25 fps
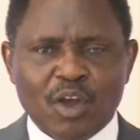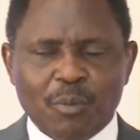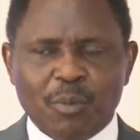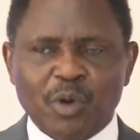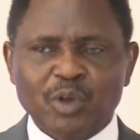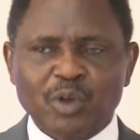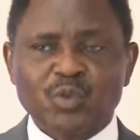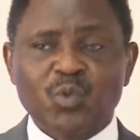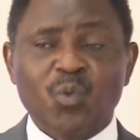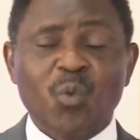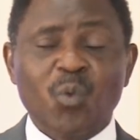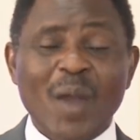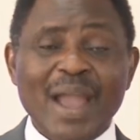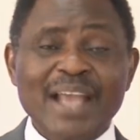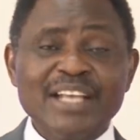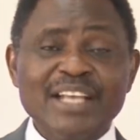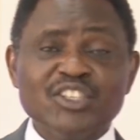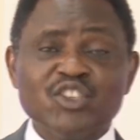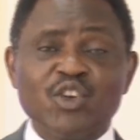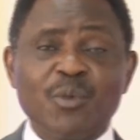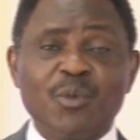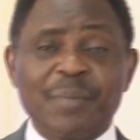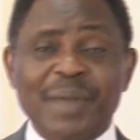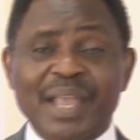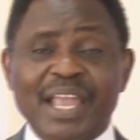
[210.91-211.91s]
But
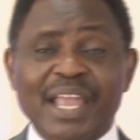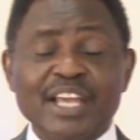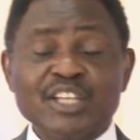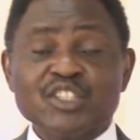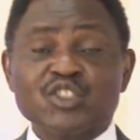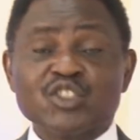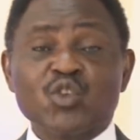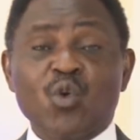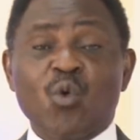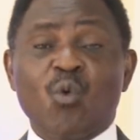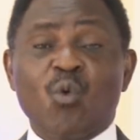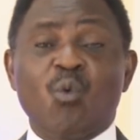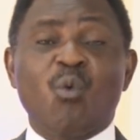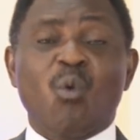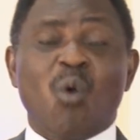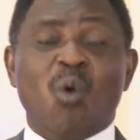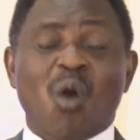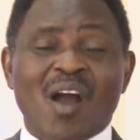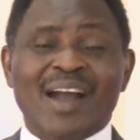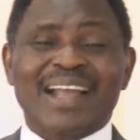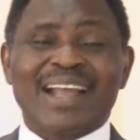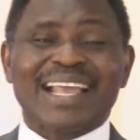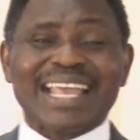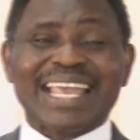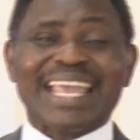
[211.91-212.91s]
when you begin to
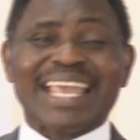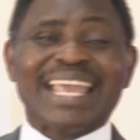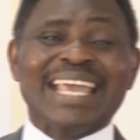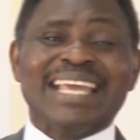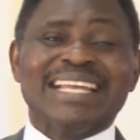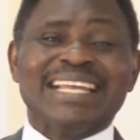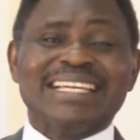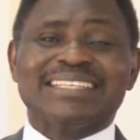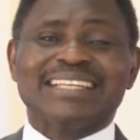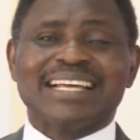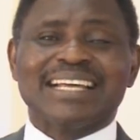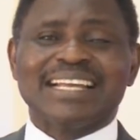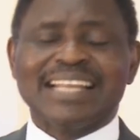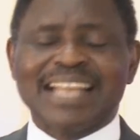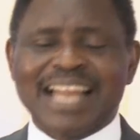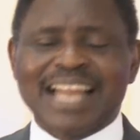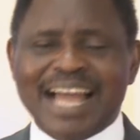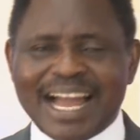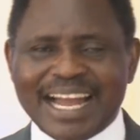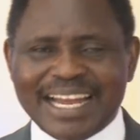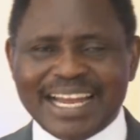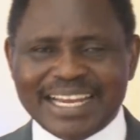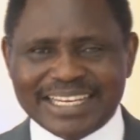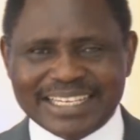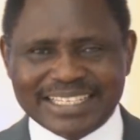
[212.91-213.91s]
walk in the
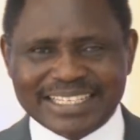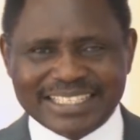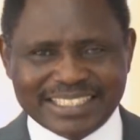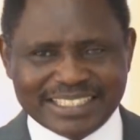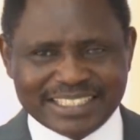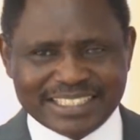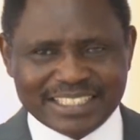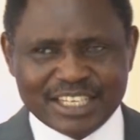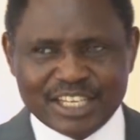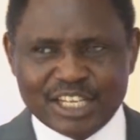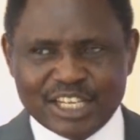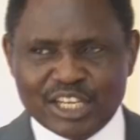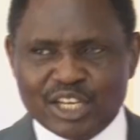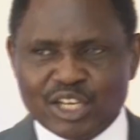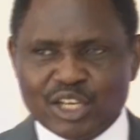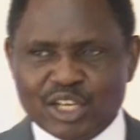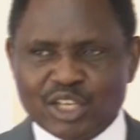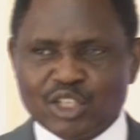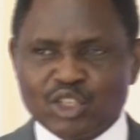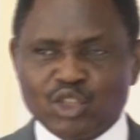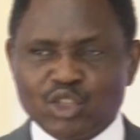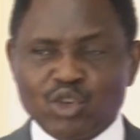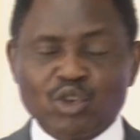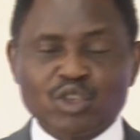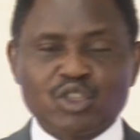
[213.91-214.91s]
light,
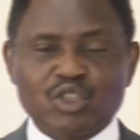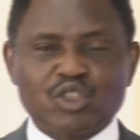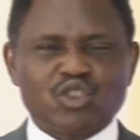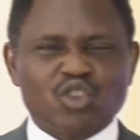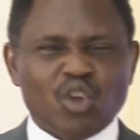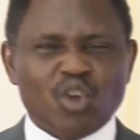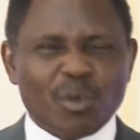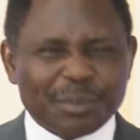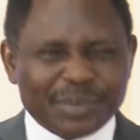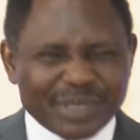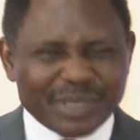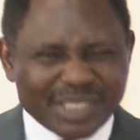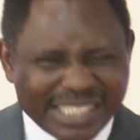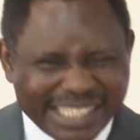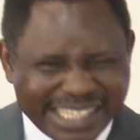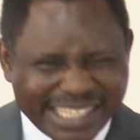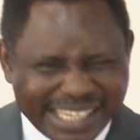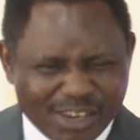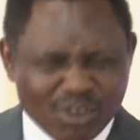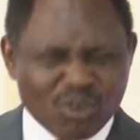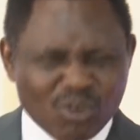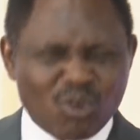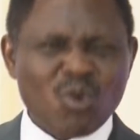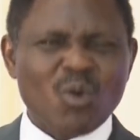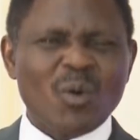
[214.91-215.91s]
you
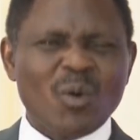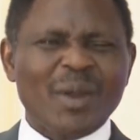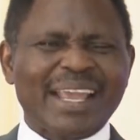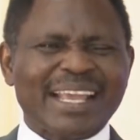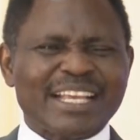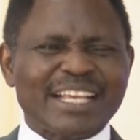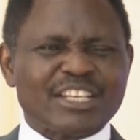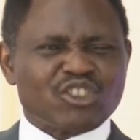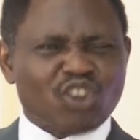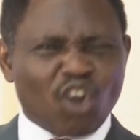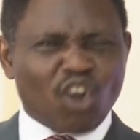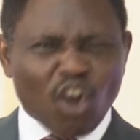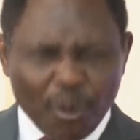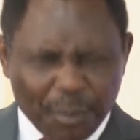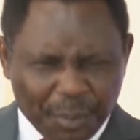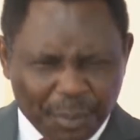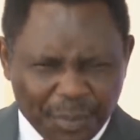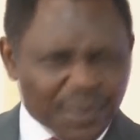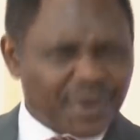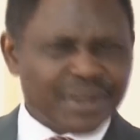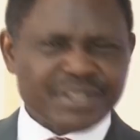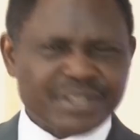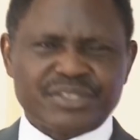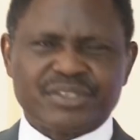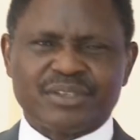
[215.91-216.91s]
subdue his
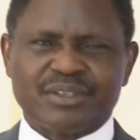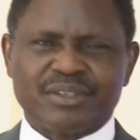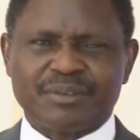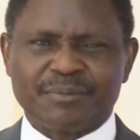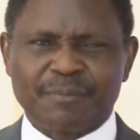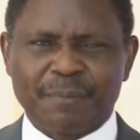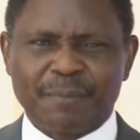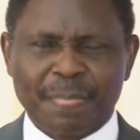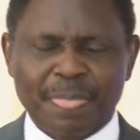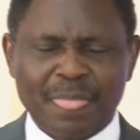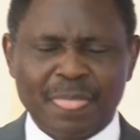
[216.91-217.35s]
operation.